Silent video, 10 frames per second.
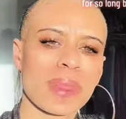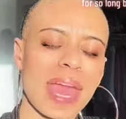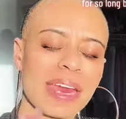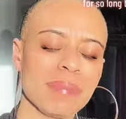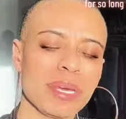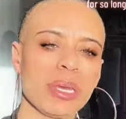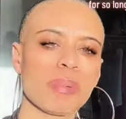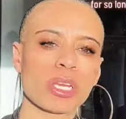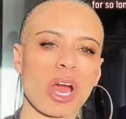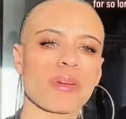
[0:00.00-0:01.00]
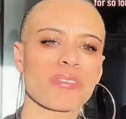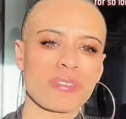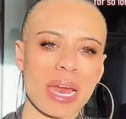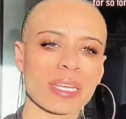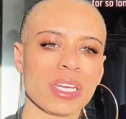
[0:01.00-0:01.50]
and people are
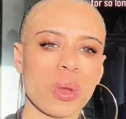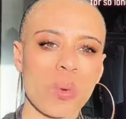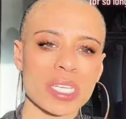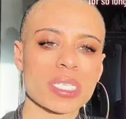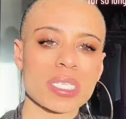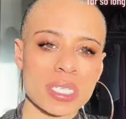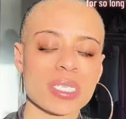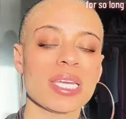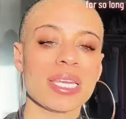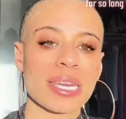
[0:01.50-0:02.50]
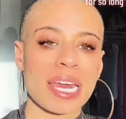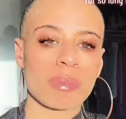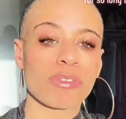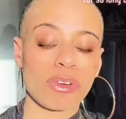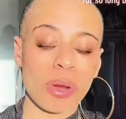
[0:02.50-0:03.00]
finally going to see
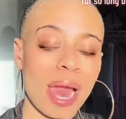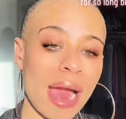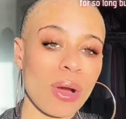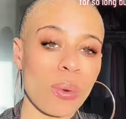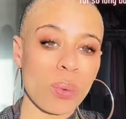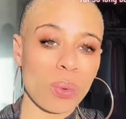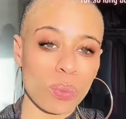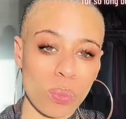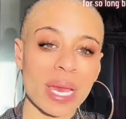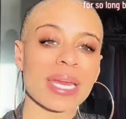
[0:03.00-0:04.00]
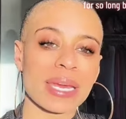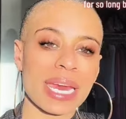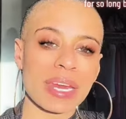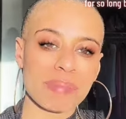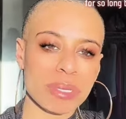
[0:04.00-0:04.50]
them for how wicked
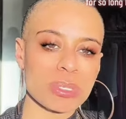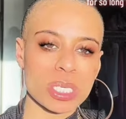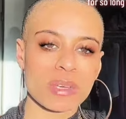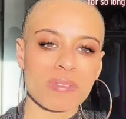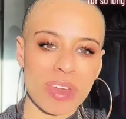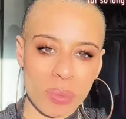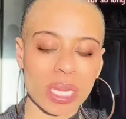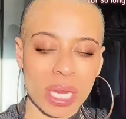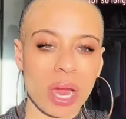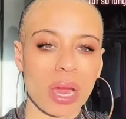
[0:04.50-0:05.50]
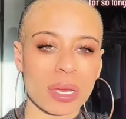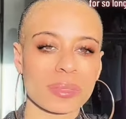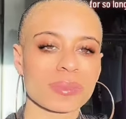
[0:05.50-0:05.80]
and abusive they really are.